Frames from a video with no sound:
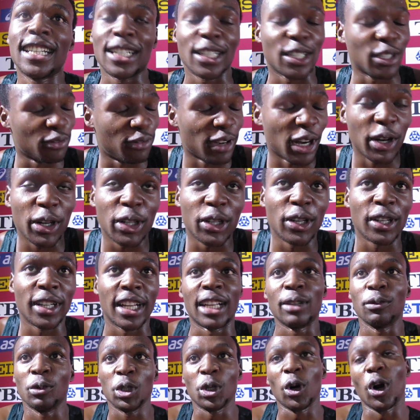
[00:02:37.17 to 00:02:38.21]
She's very good,
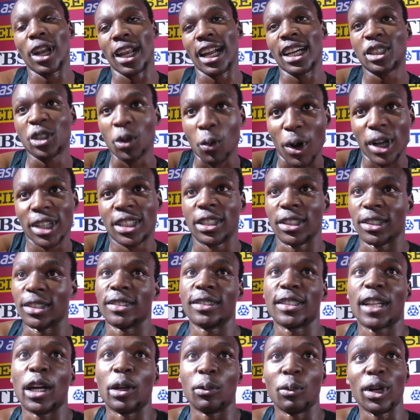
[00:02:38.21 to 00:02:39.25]
and we'd all like to watch
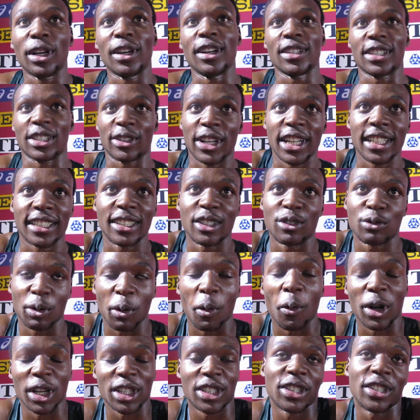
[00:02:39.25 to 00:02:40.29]
her and witness greatness when
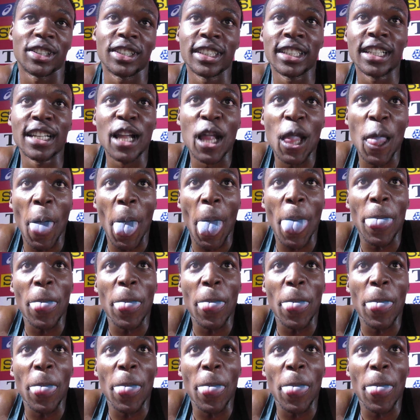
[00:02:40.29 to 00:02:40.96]
we watch her.